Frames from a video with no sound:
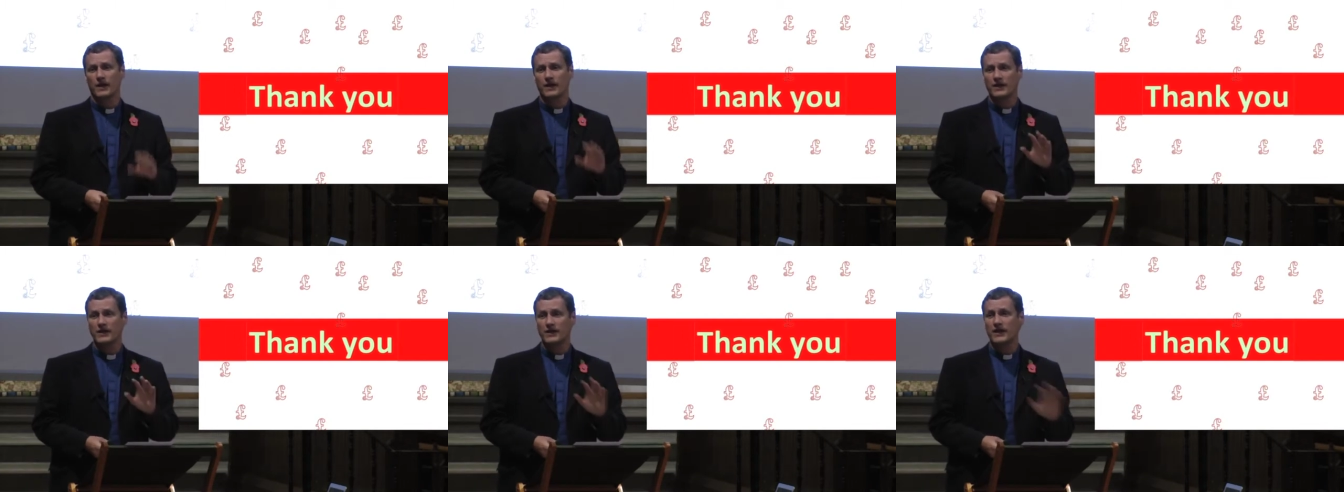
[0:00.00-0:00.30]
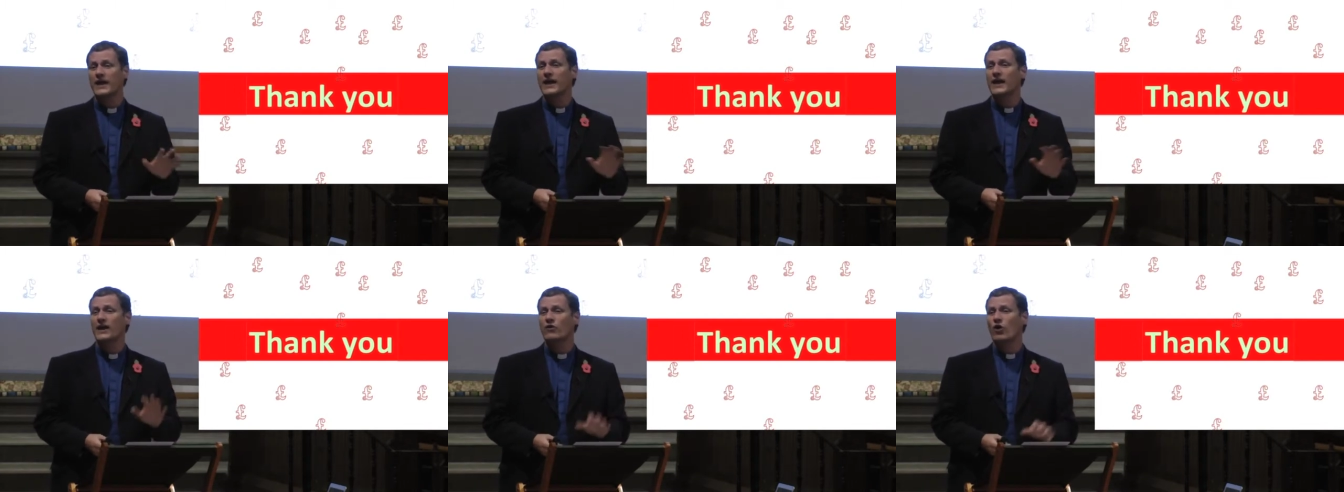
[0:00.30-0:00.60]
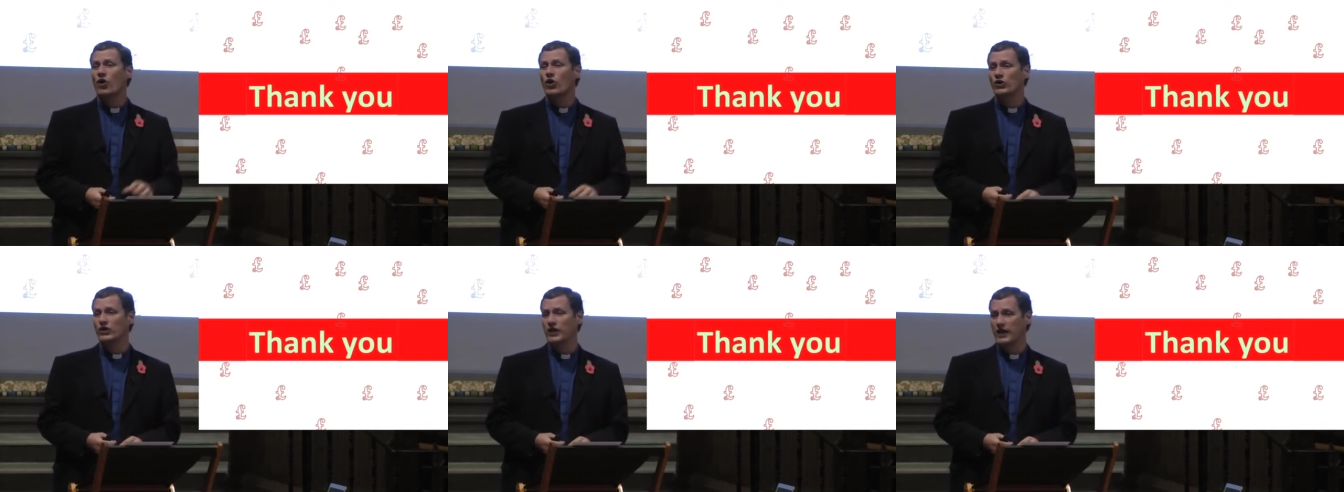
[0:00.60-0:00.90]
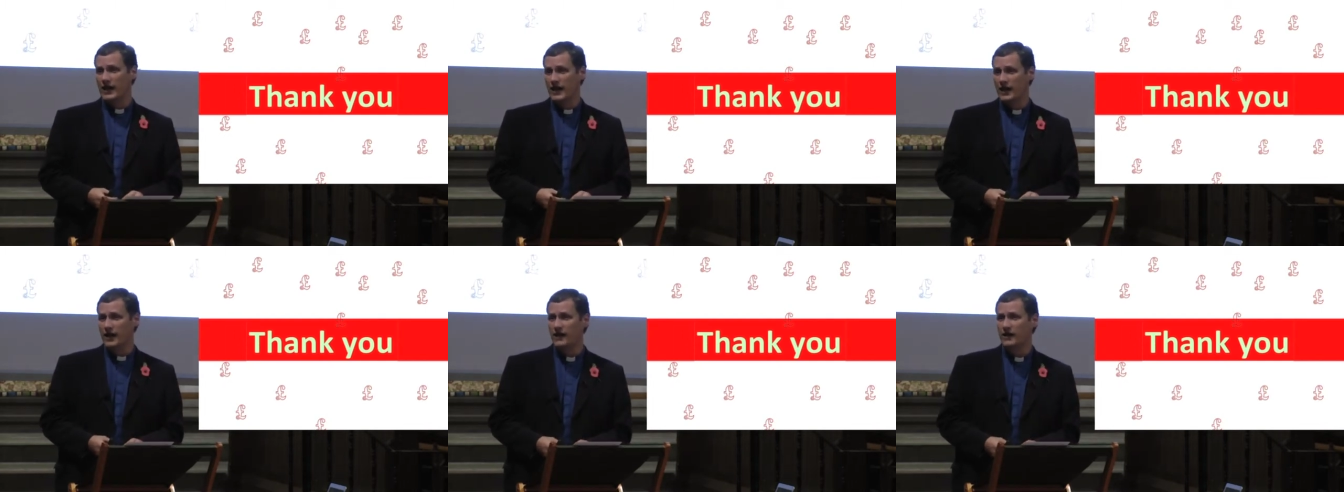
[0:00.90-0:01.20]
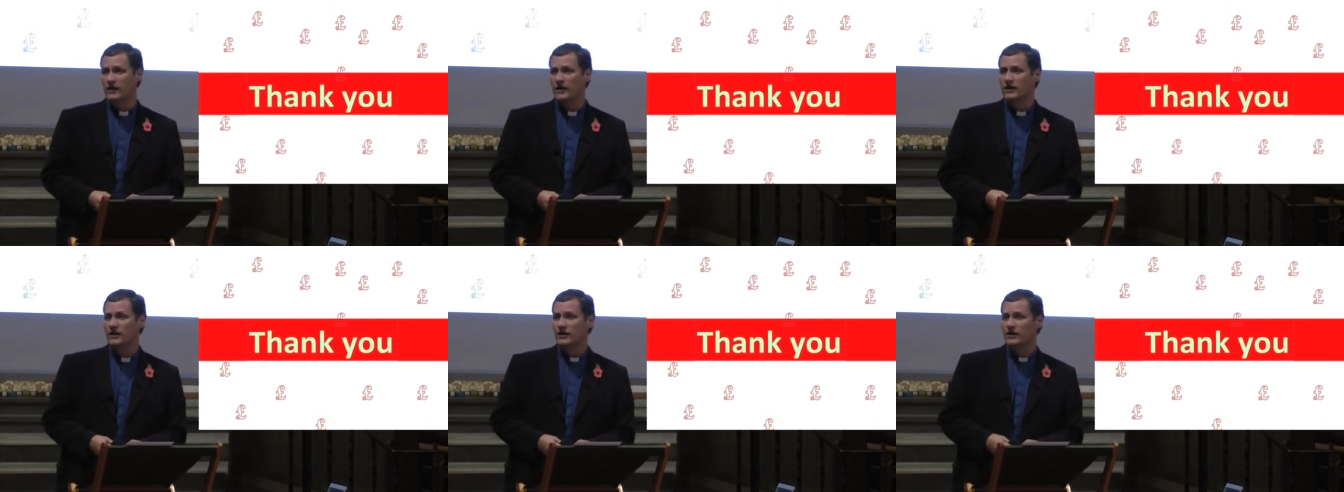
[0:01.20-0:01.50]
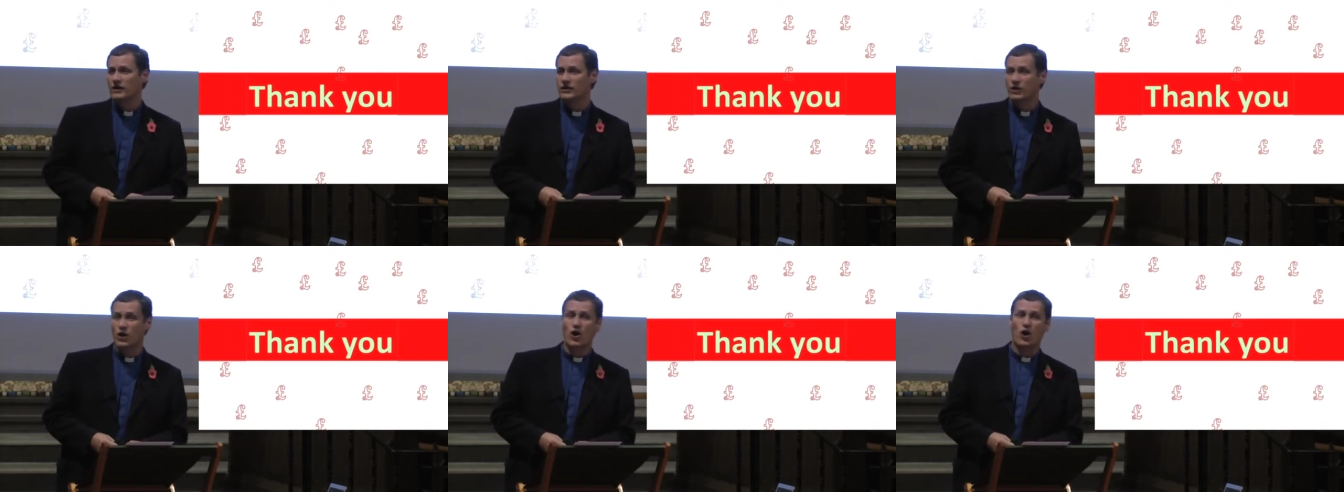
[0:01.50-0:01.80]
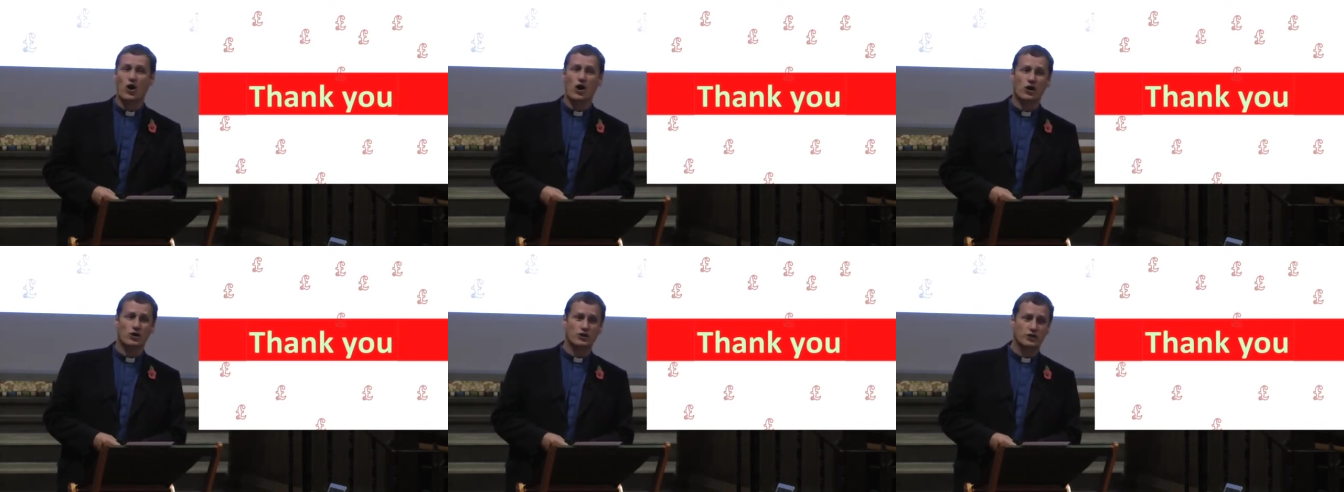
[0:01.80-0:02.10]
Year on year,
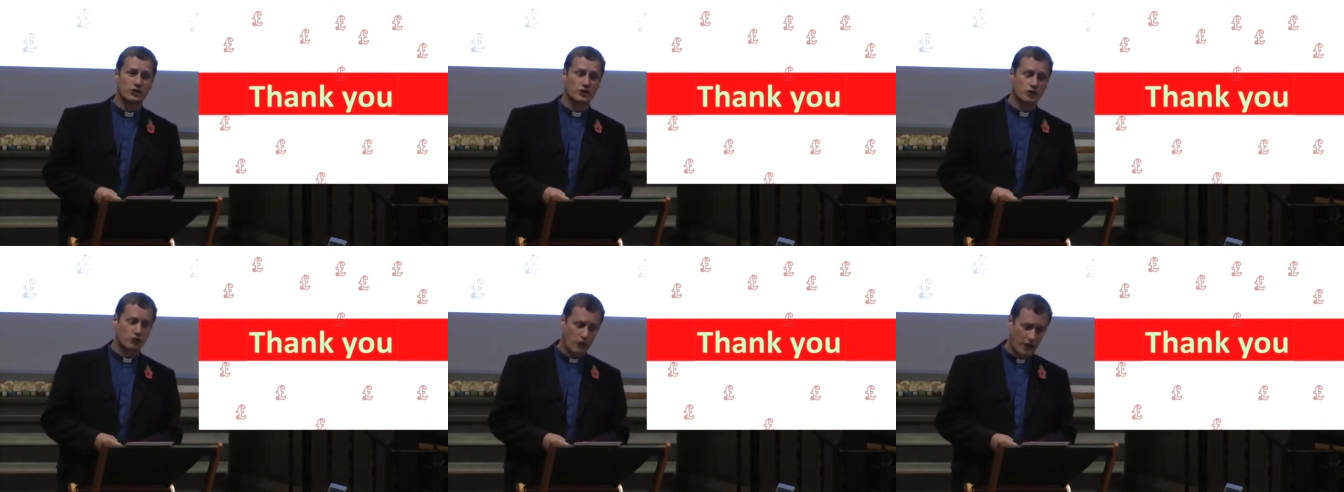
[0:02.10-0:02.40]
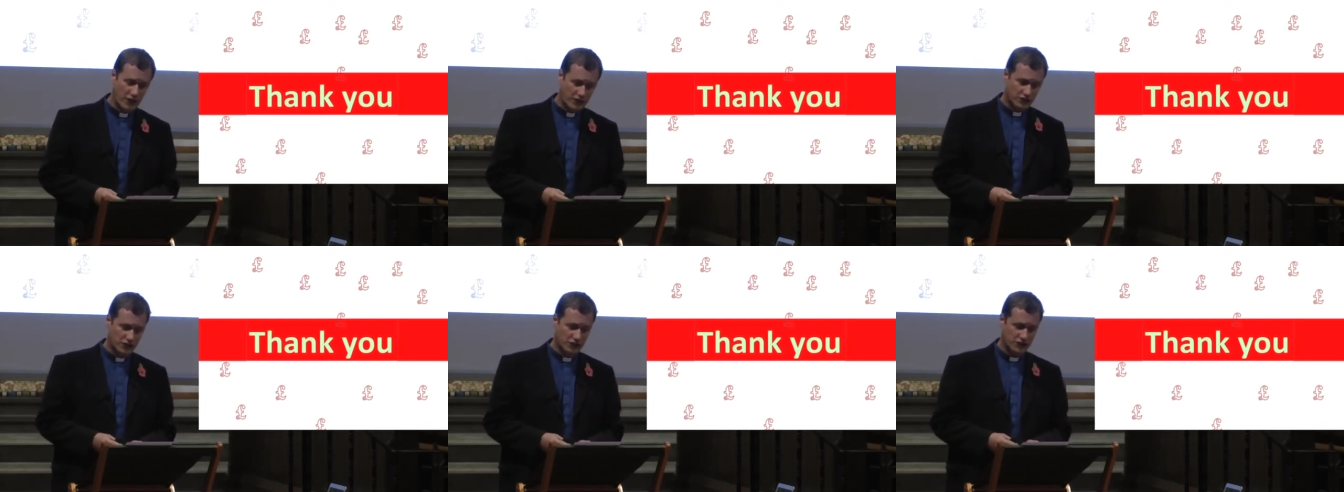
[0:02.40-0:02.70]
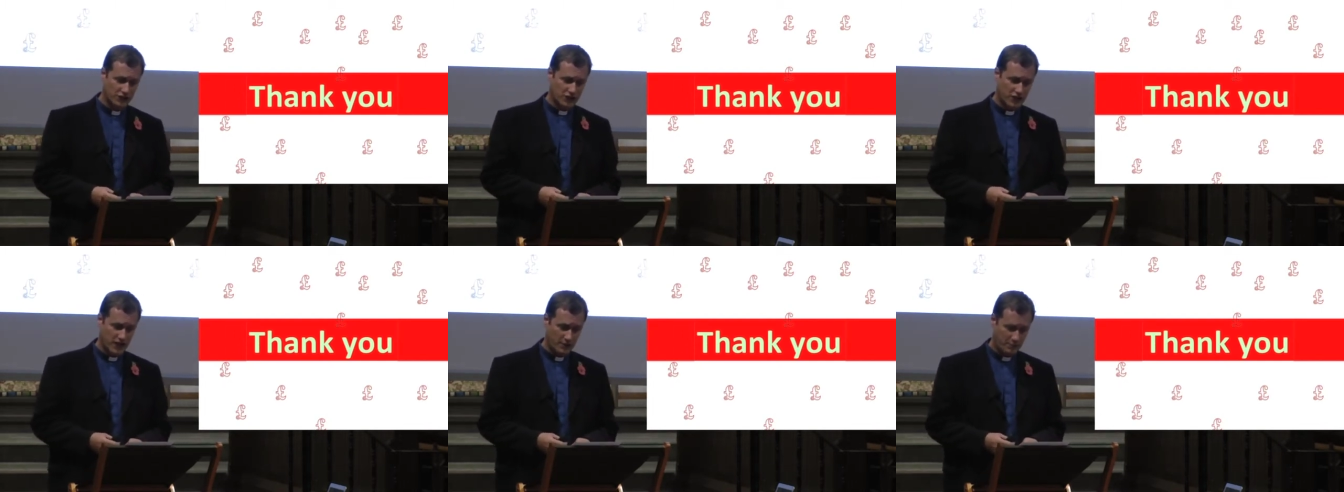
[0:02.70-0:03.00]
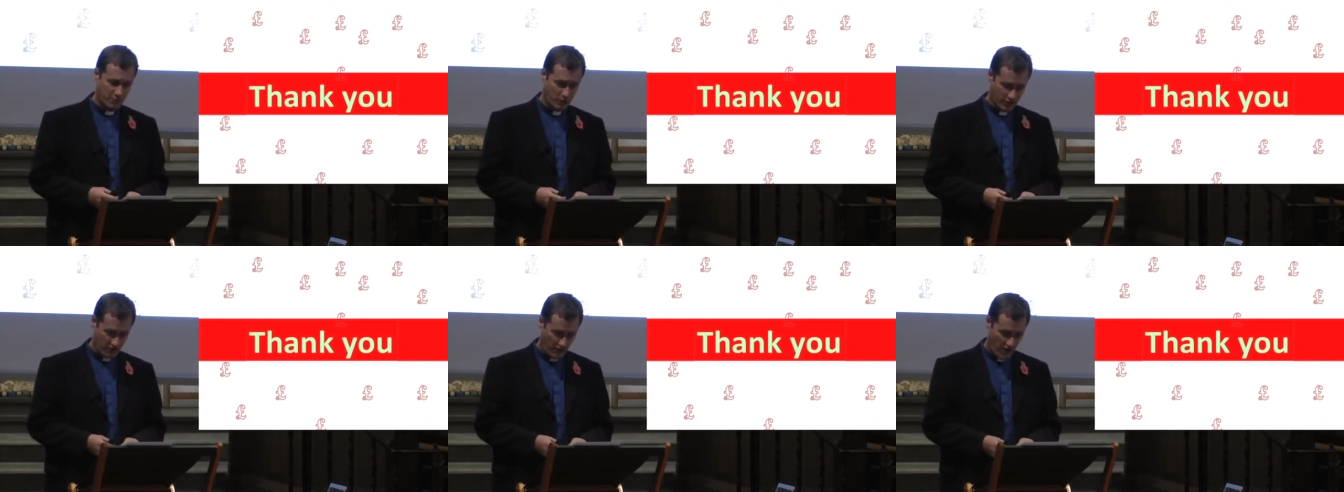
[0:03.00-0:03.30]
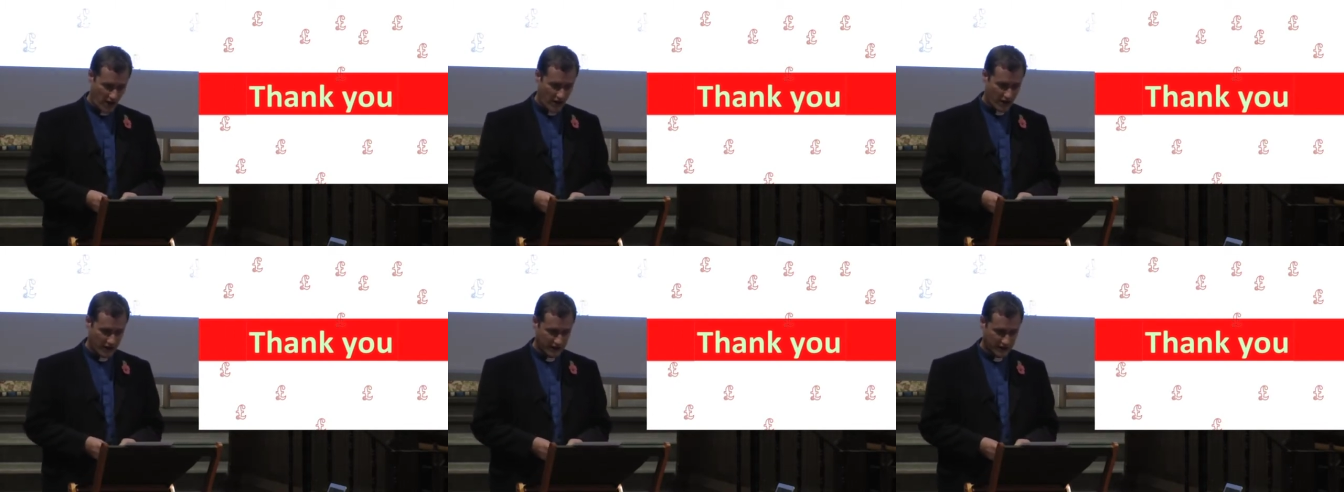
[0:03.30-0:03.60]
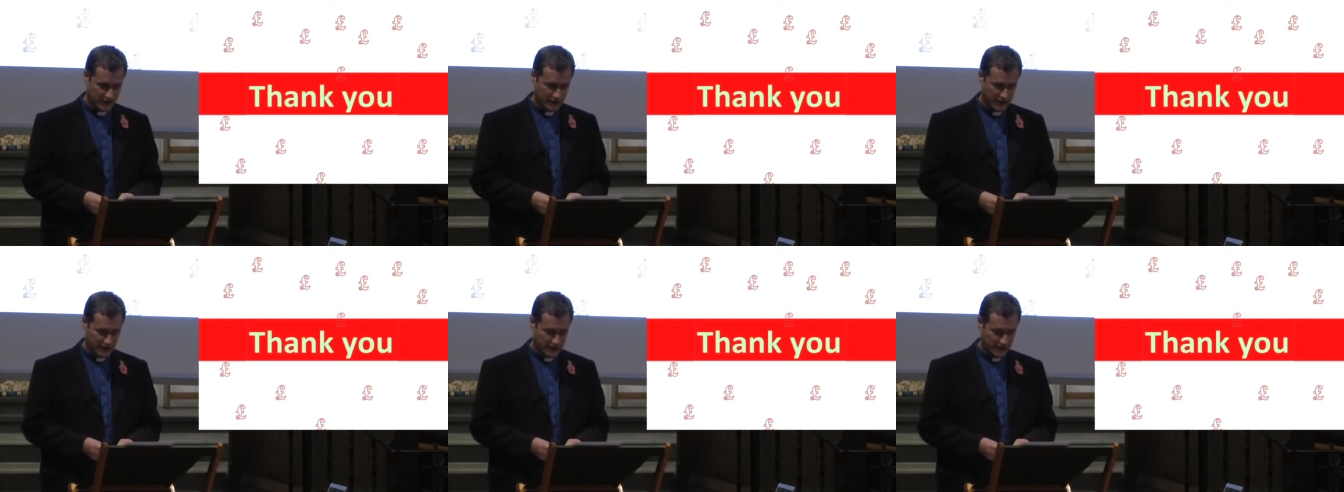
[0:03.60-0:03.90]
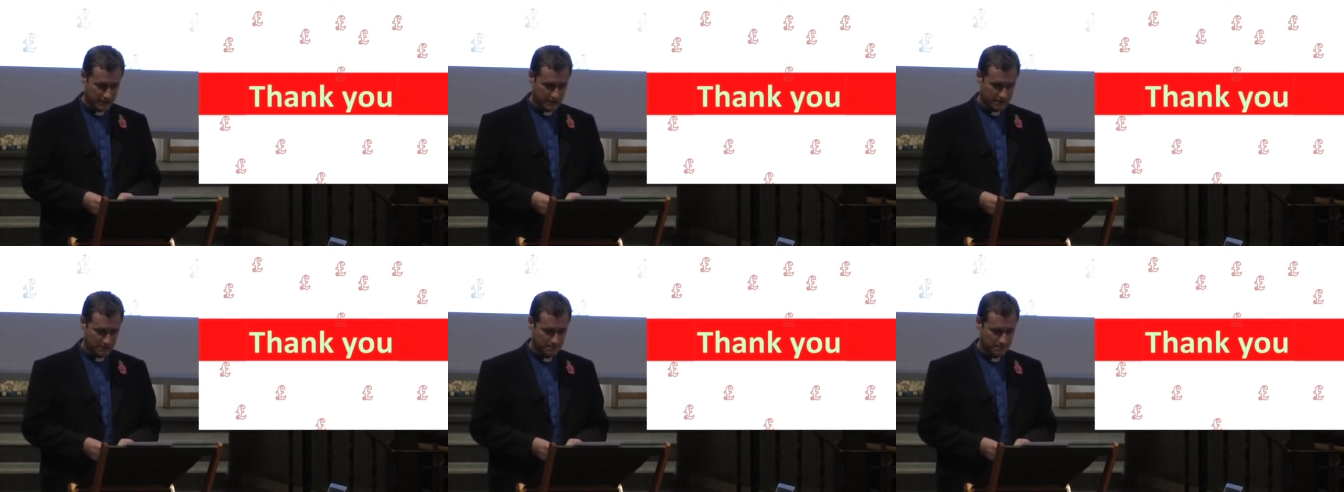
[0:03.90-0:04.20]
God graciously
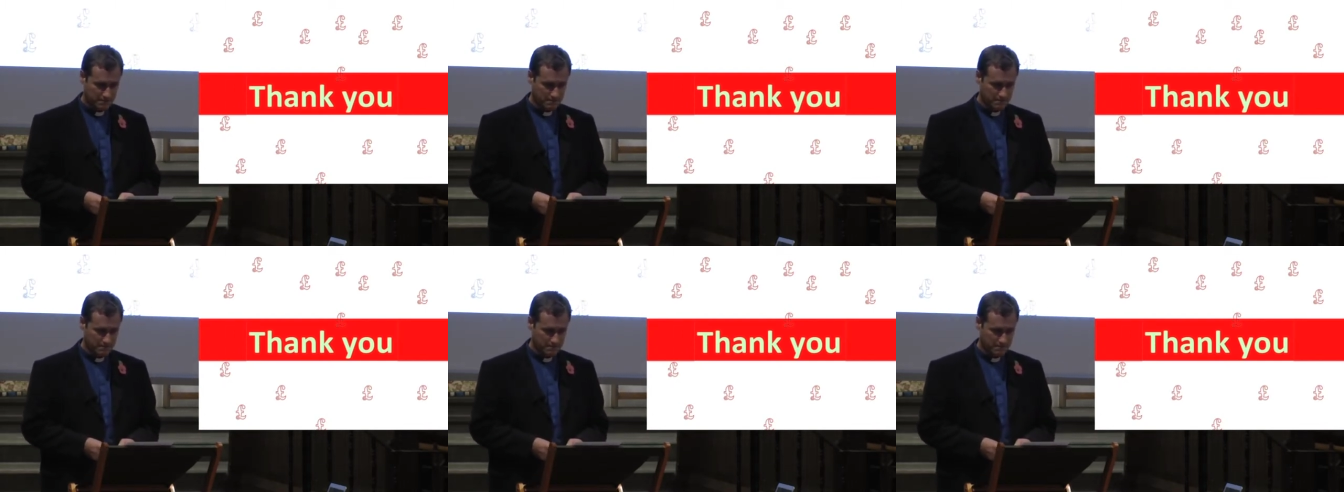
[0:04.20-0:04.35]
provides.